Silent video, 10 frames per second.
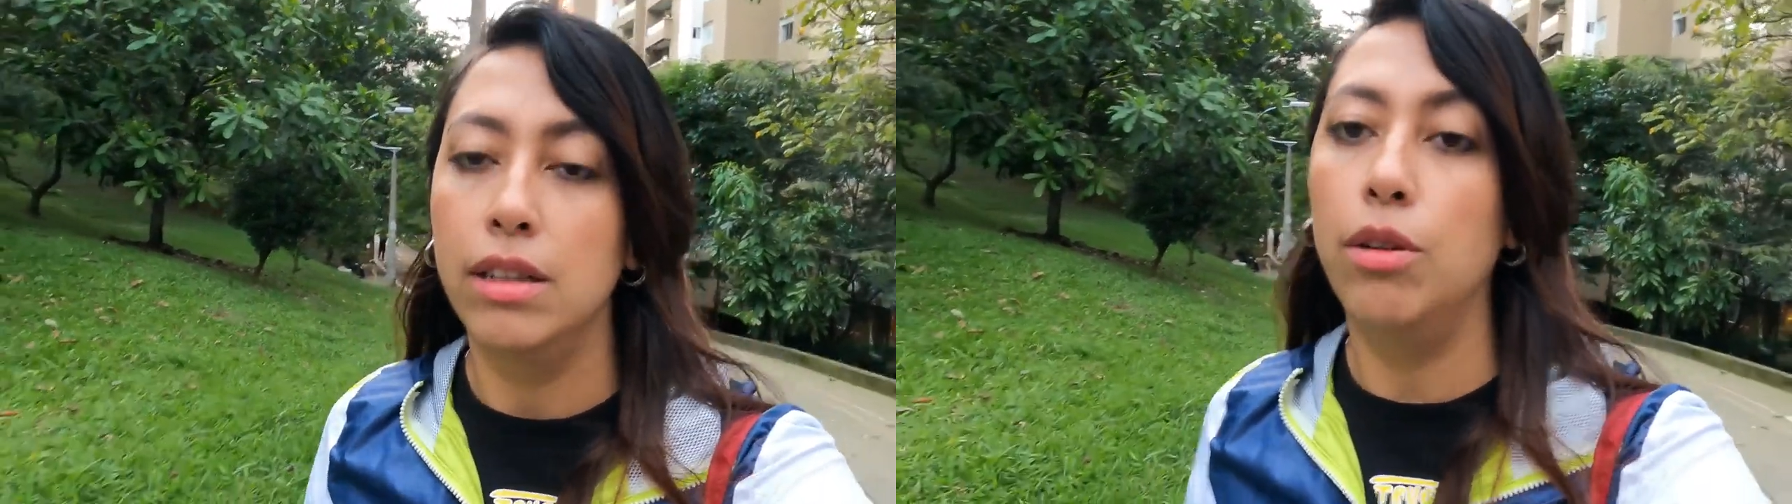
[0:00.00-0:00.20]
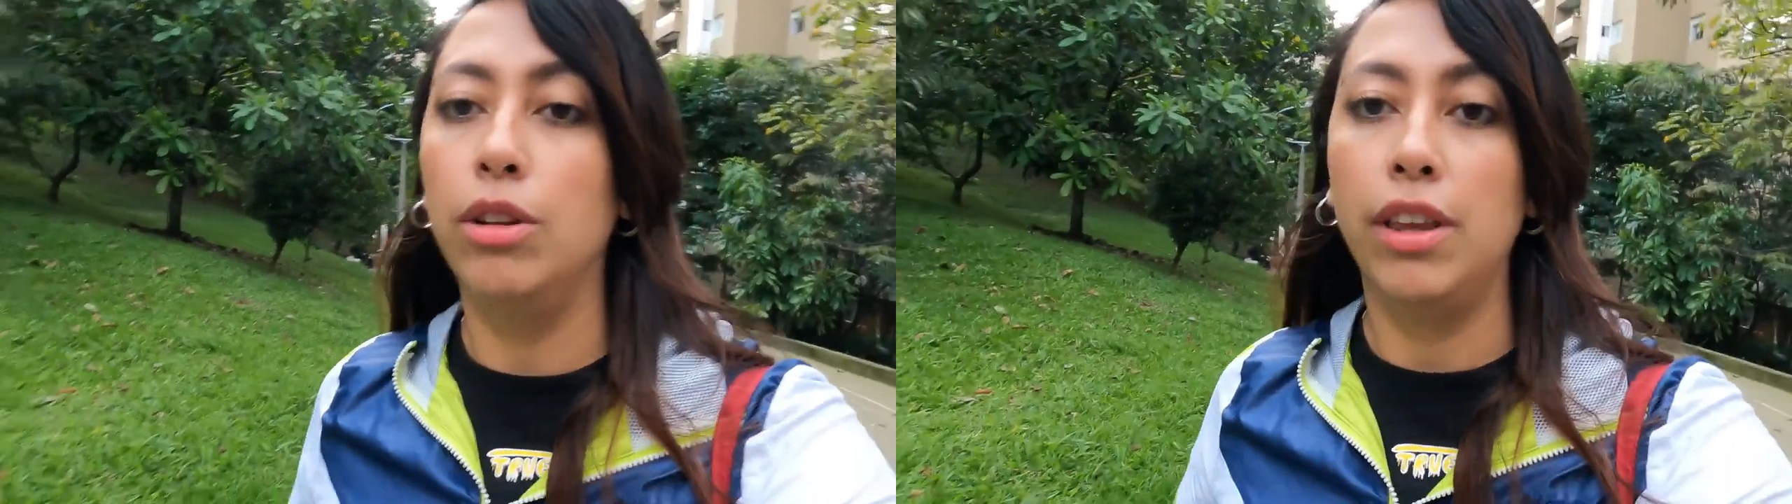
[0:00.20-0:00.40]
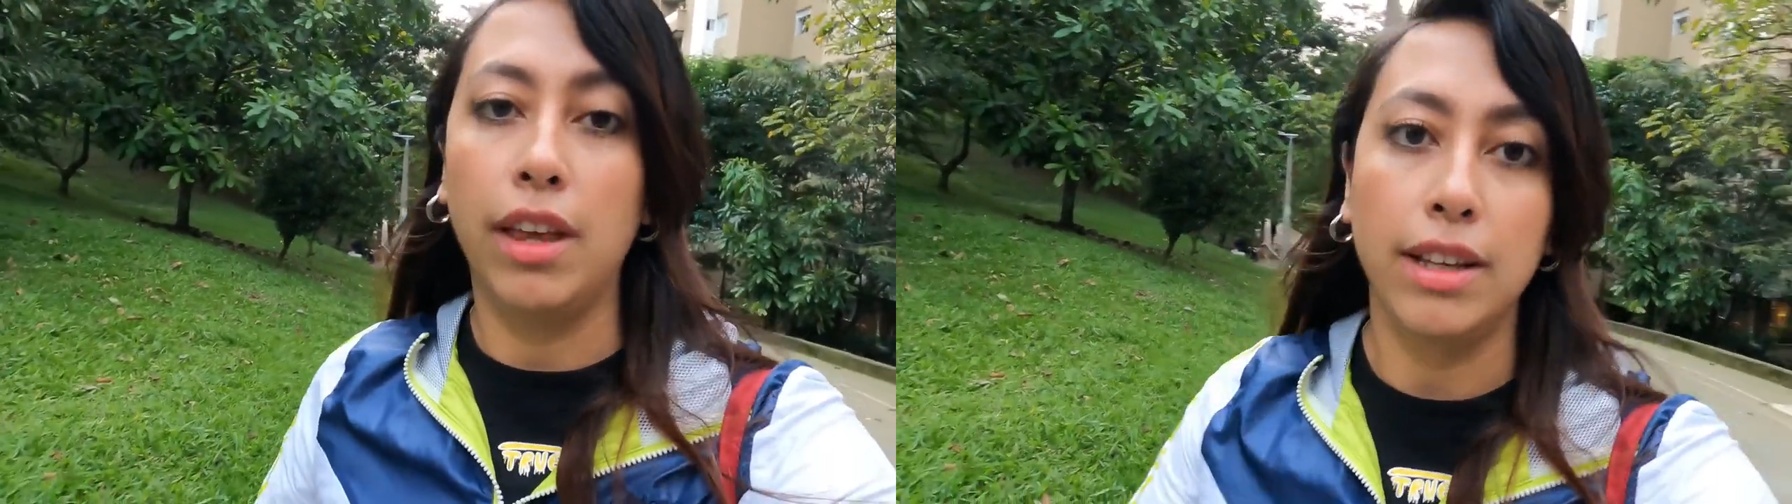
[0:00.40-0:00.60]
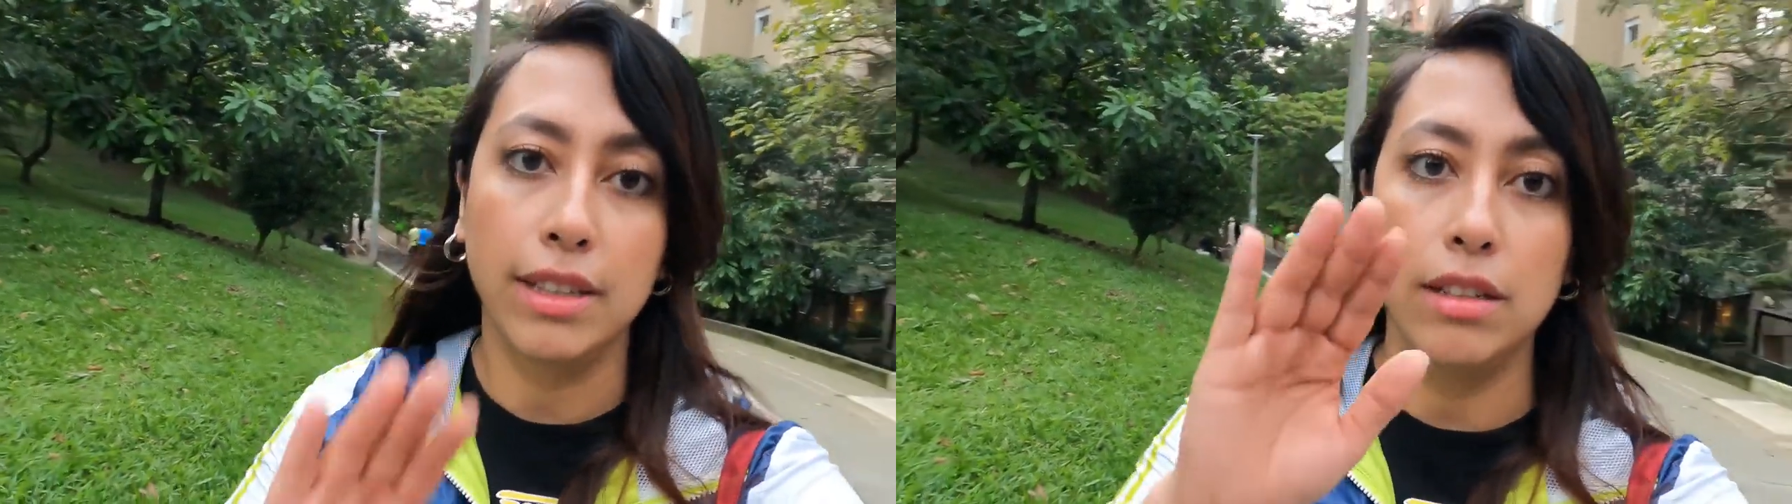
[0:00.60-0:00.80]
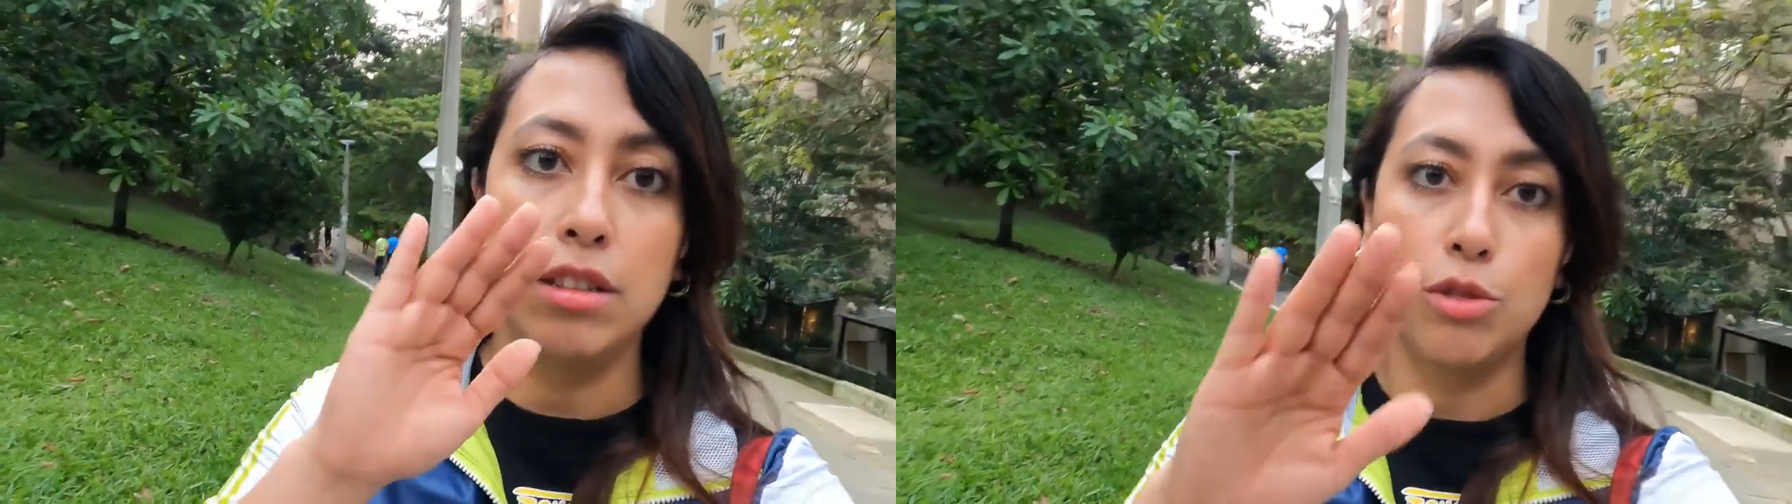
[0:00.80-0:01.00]
the only thing
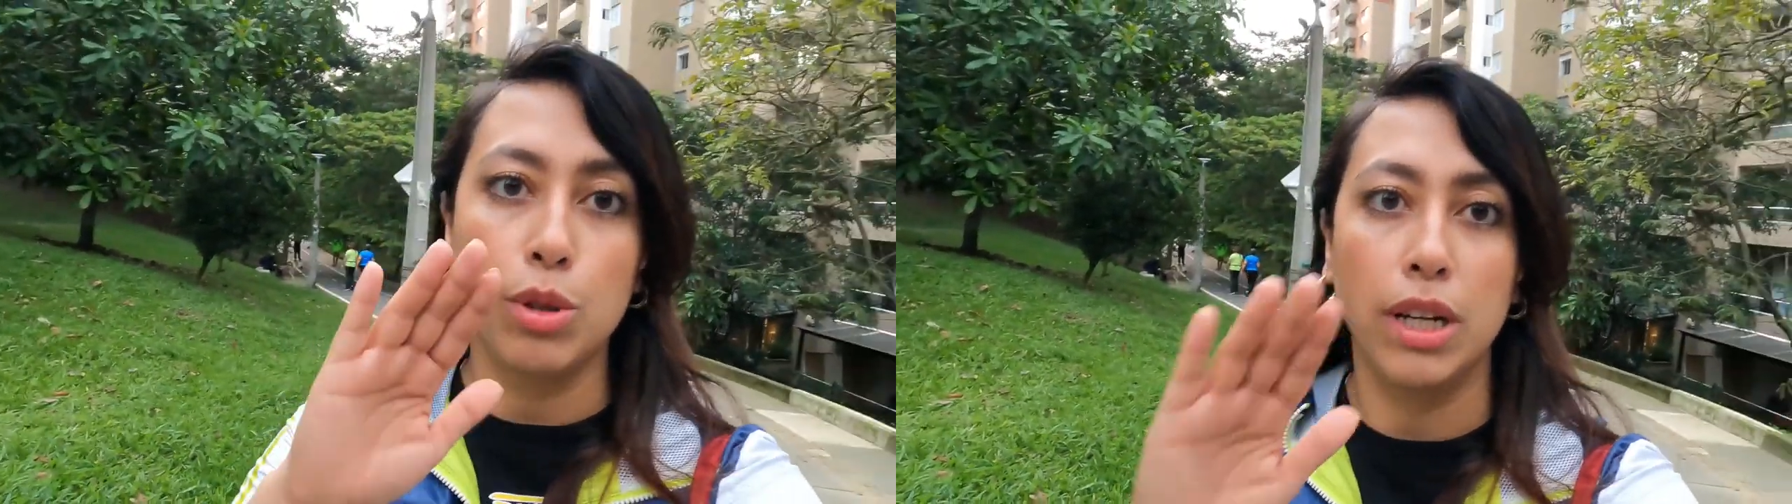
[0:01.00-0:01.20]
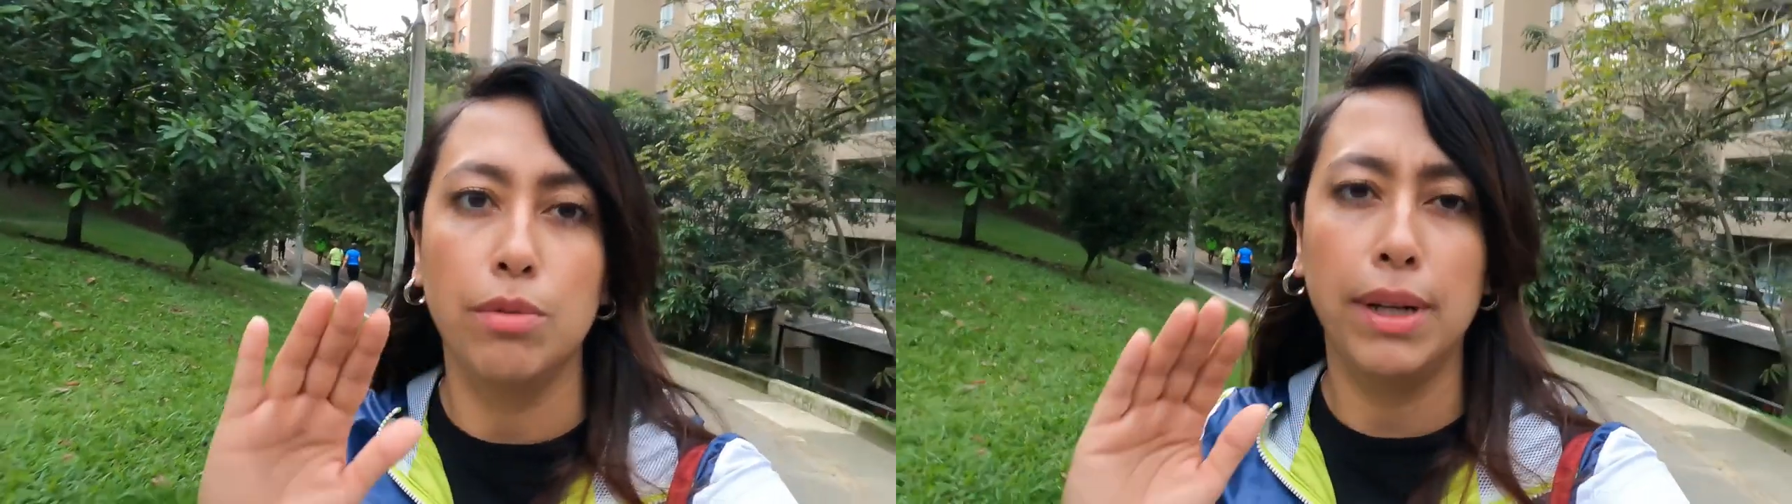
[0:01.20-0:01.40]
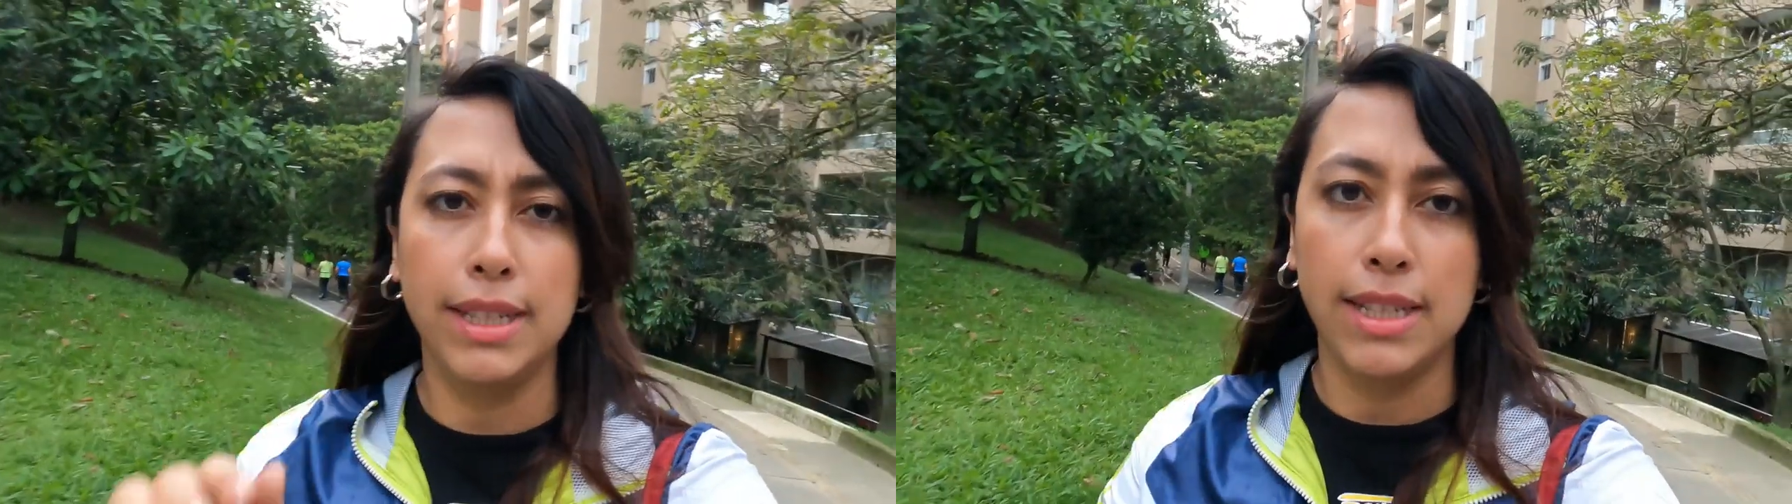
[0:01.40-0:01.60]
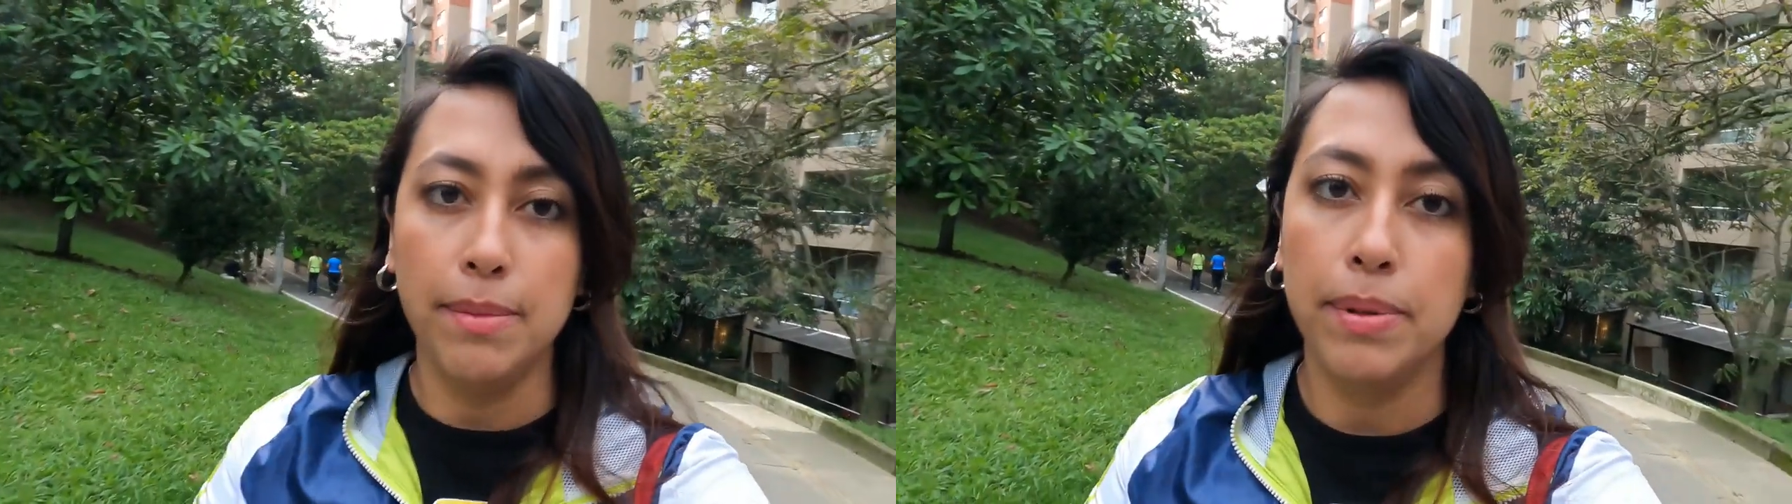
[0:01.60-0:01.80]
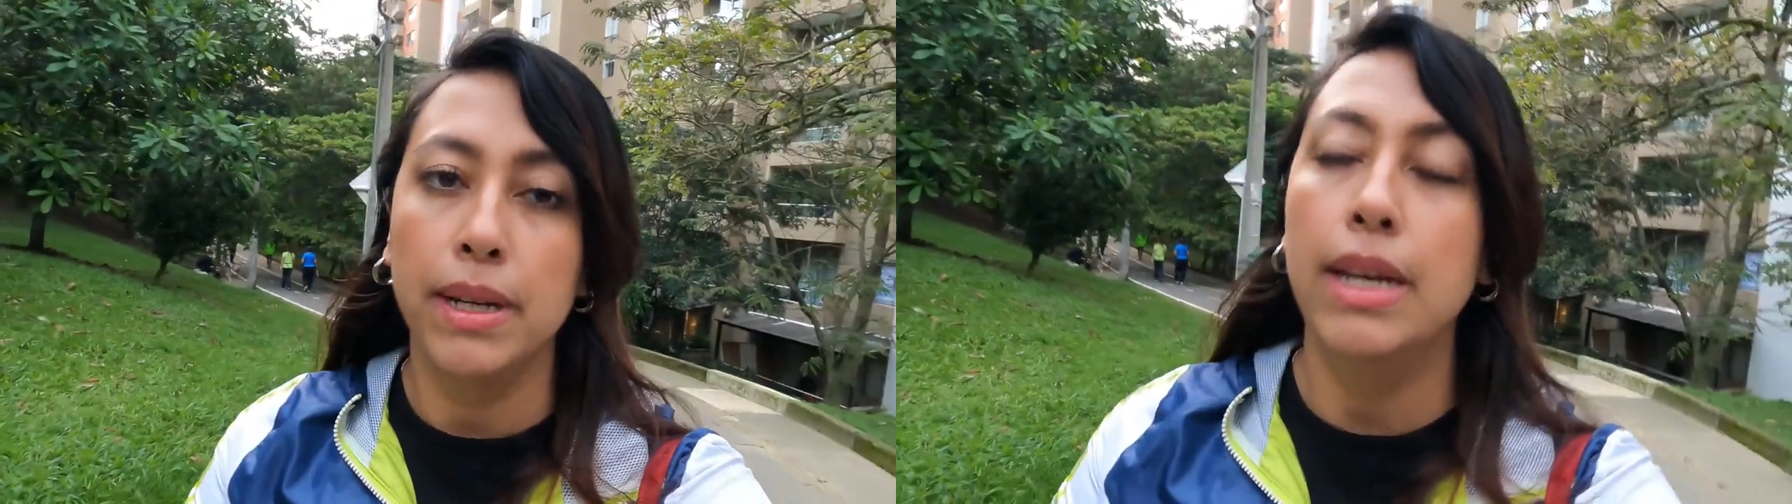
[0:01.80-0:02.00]
is that it's really really steep